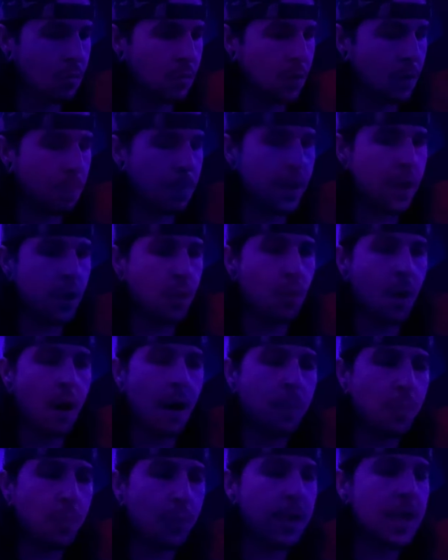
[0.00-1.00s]
But you
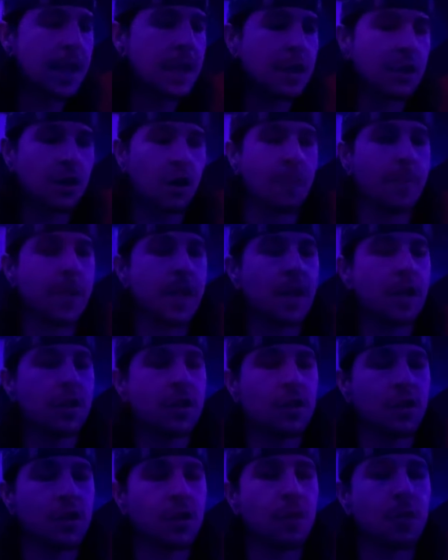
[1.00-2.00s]
are pretty
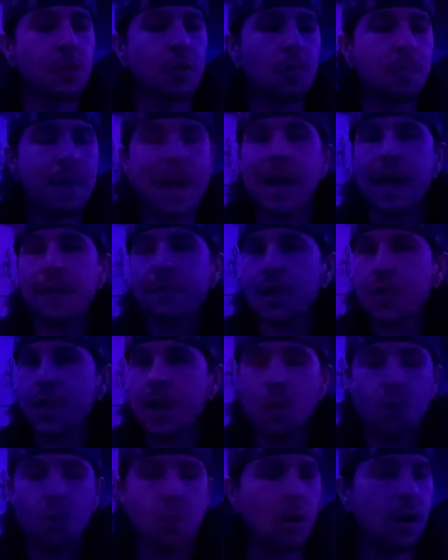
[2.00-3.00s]
determined to make
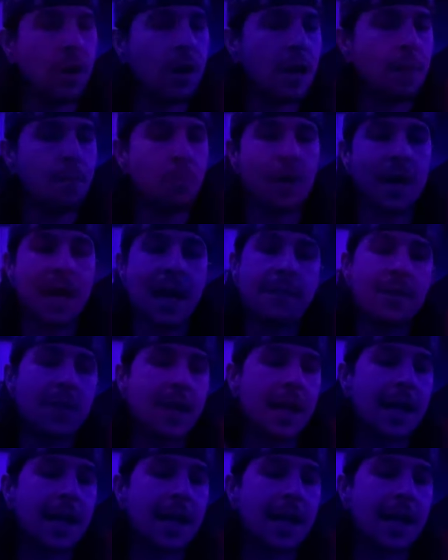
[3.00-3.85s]
everything work and bring everything